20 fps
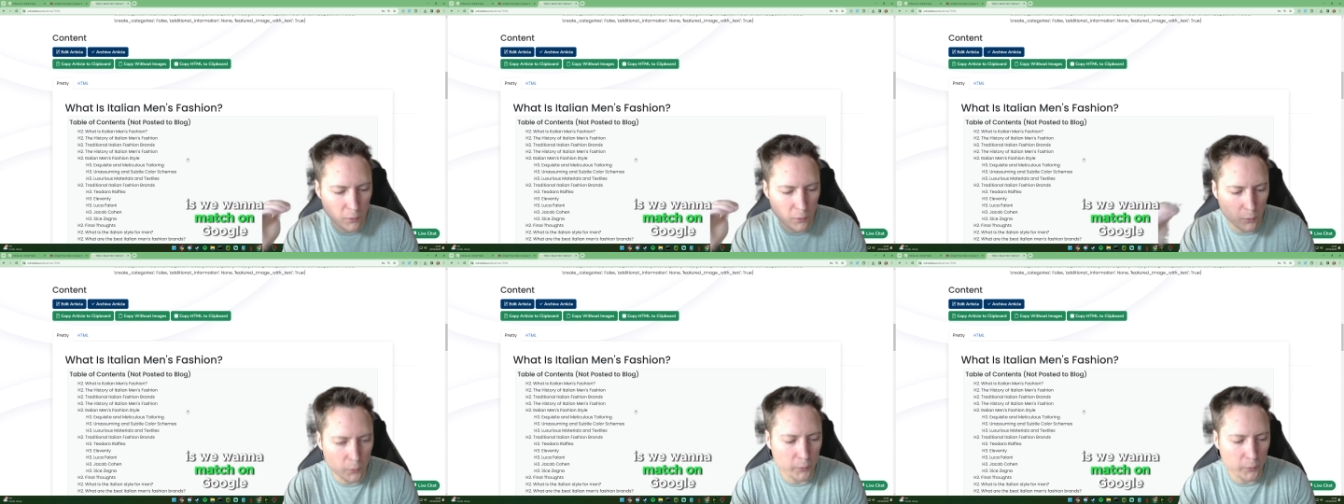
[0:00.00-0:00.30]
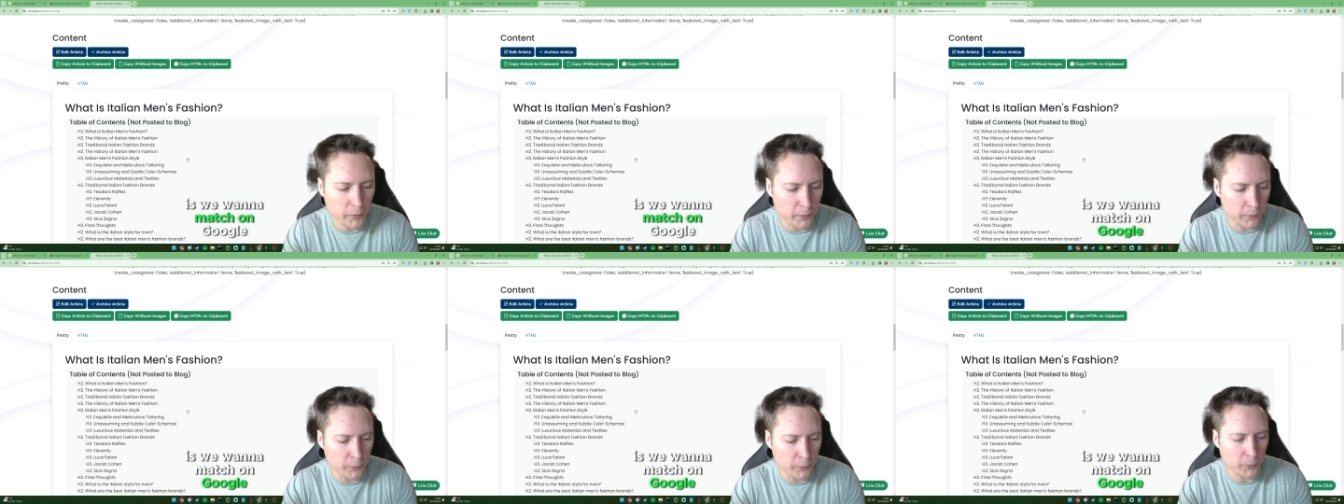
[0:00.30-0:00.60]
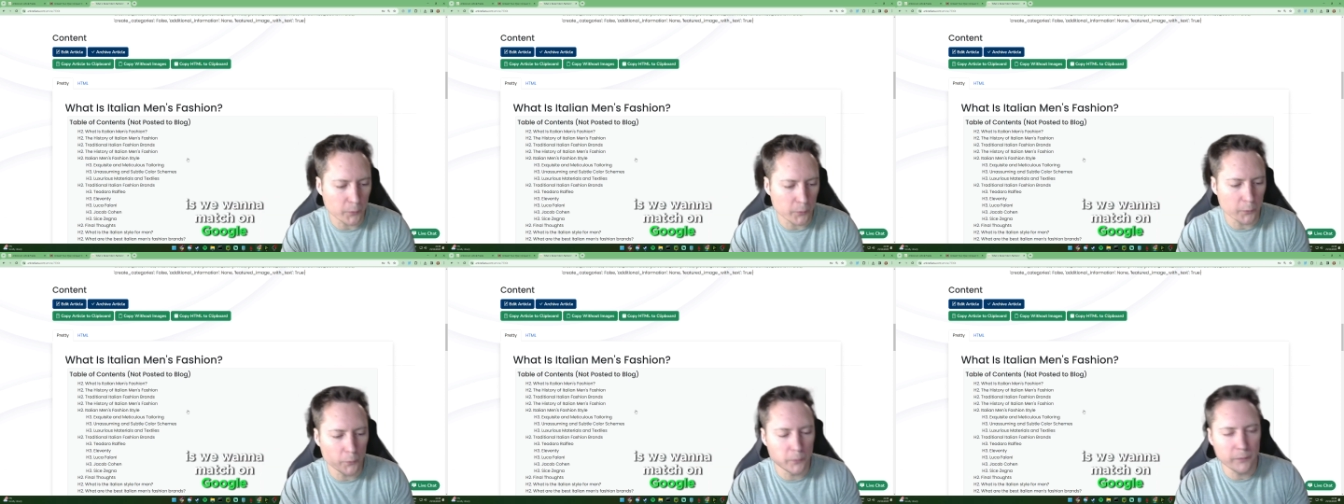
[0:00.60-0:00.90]
on
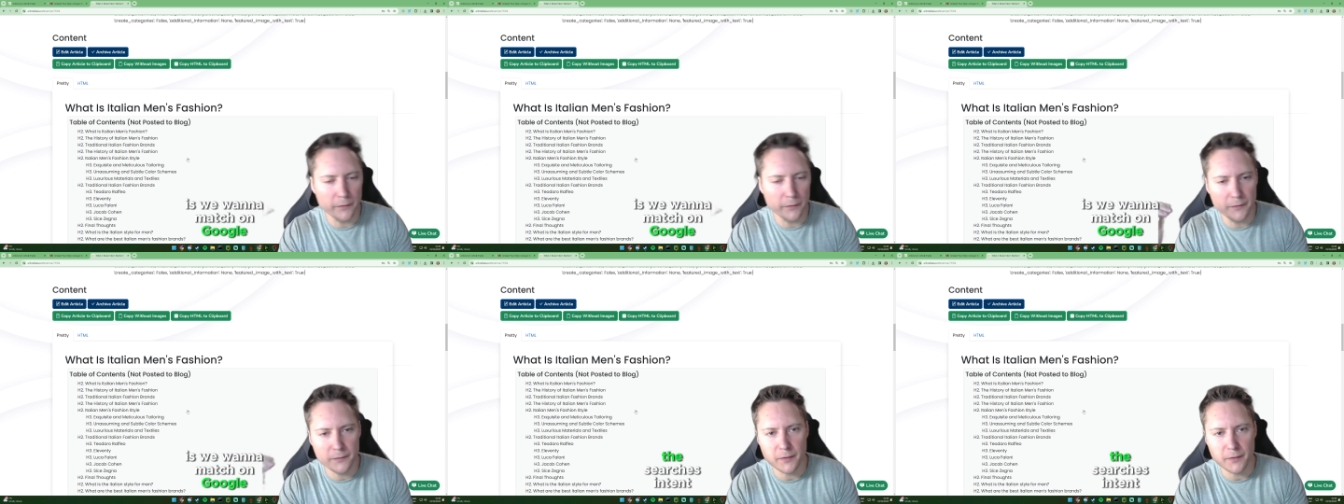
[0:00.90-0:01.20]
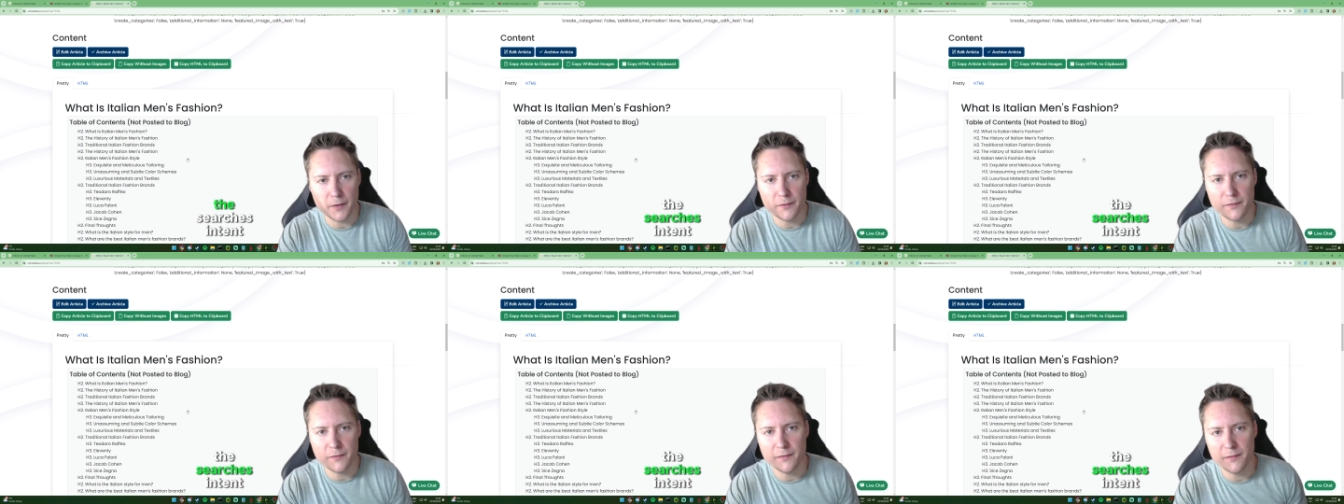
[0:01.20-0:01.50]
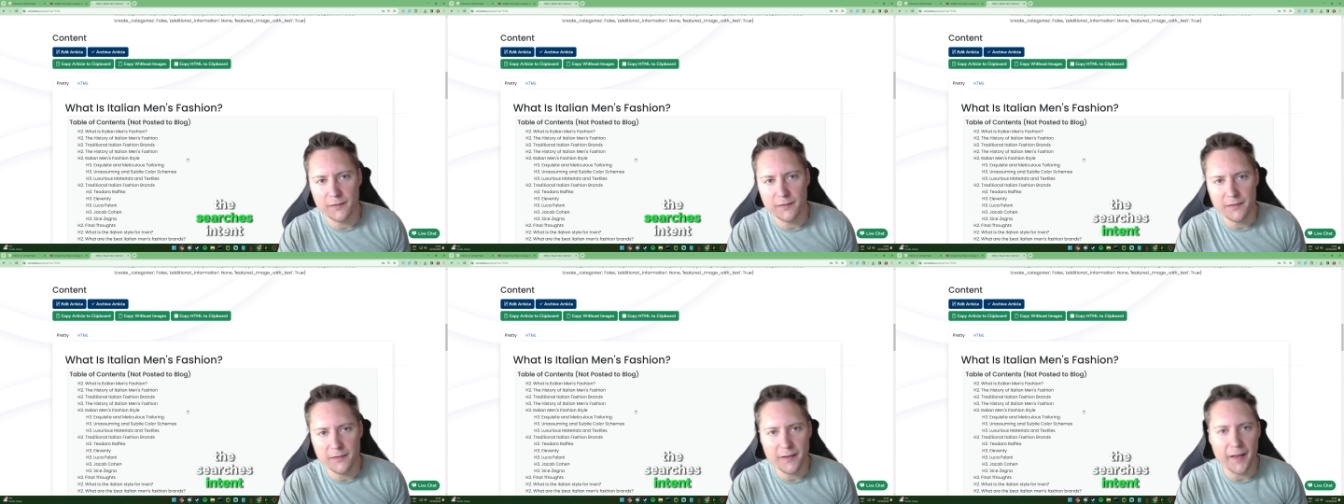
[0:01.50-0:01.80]
Google the
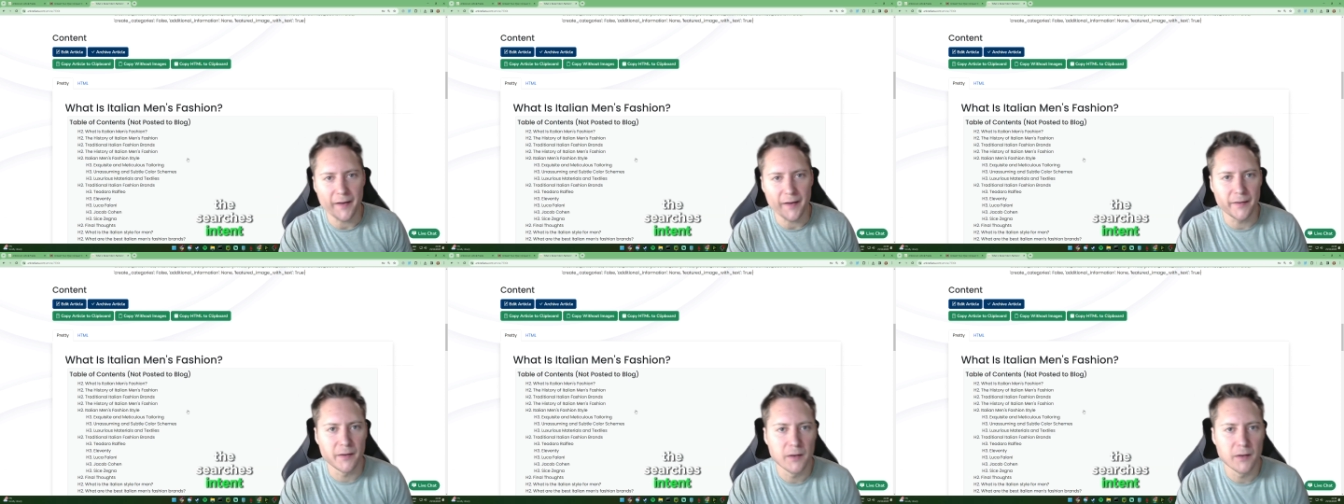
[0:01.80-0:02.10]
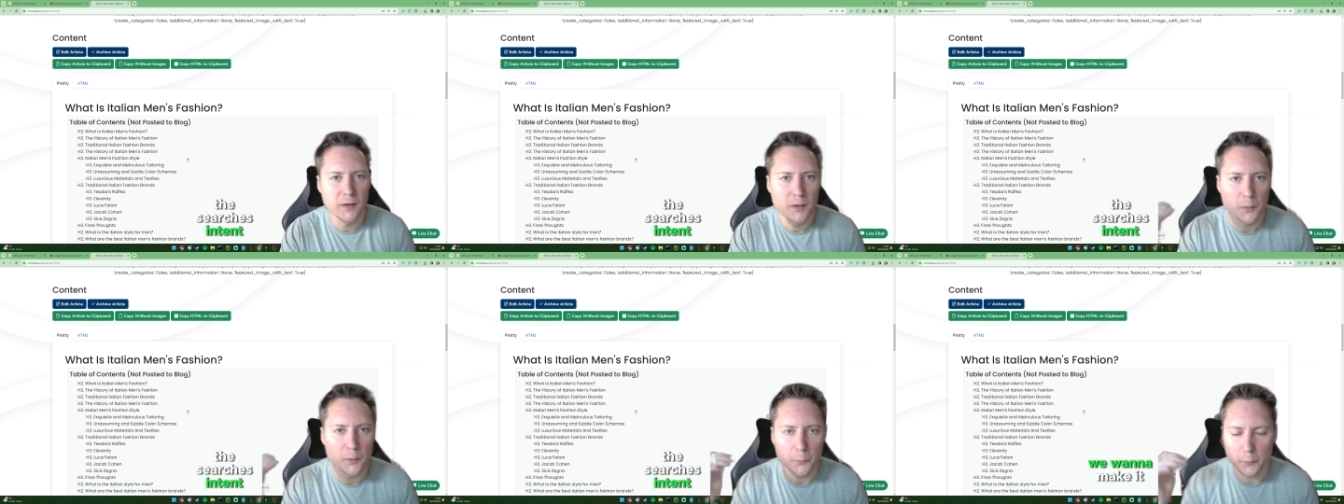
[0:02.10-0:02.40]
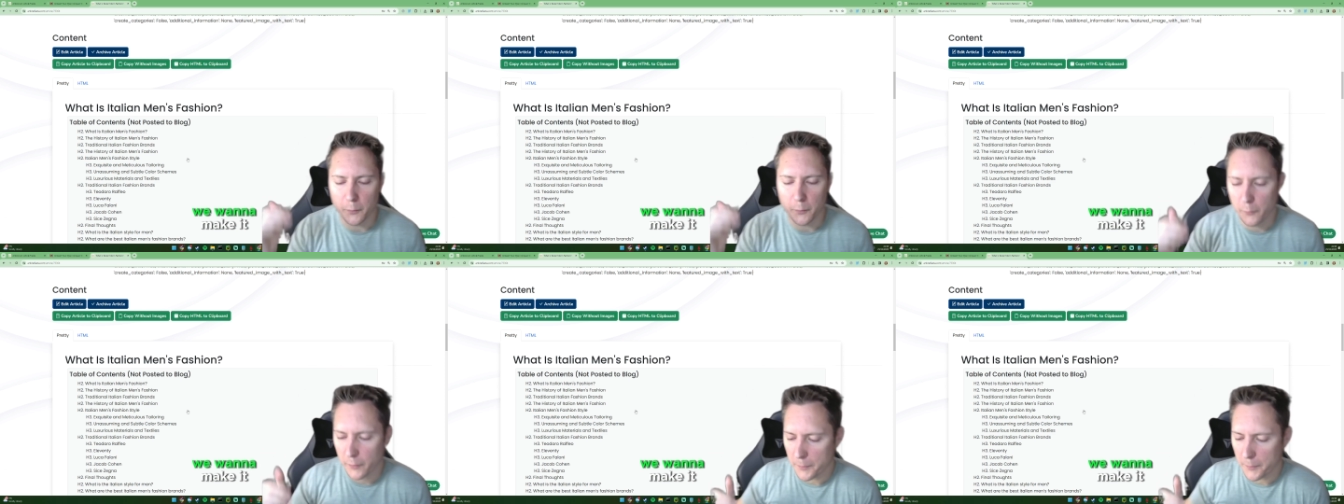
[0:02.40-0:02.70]
searcher's intent.
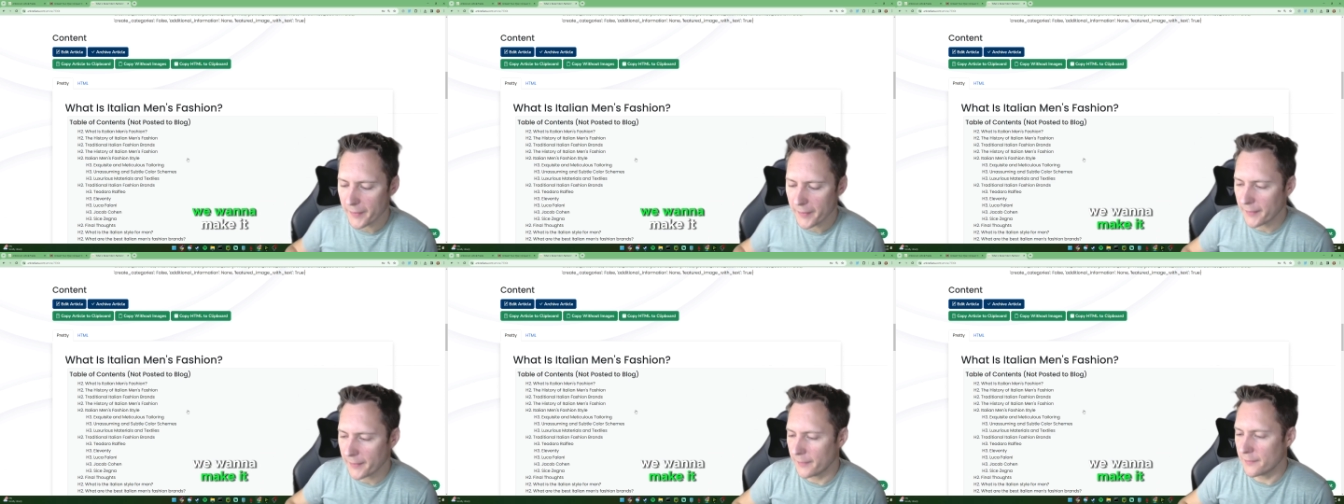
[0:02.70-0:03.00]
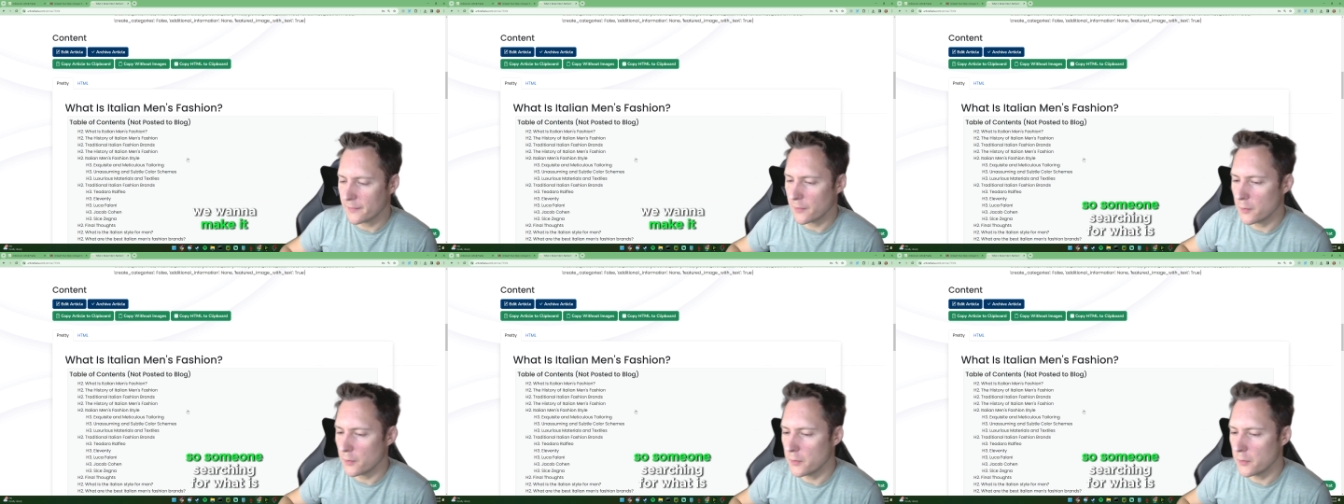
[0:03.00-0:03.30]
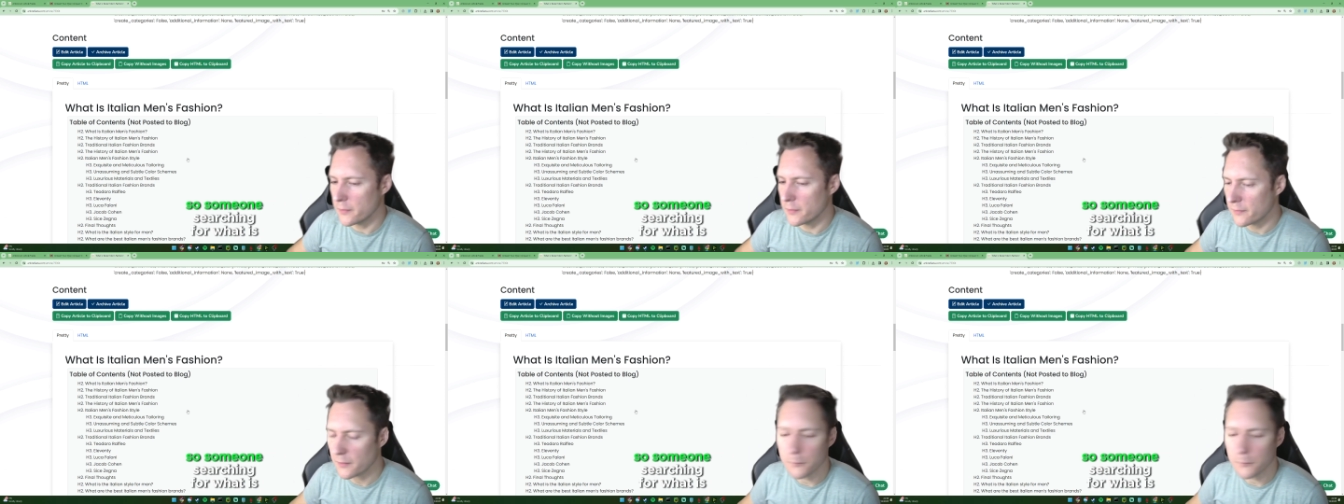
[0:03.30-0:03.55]
We want to make it so if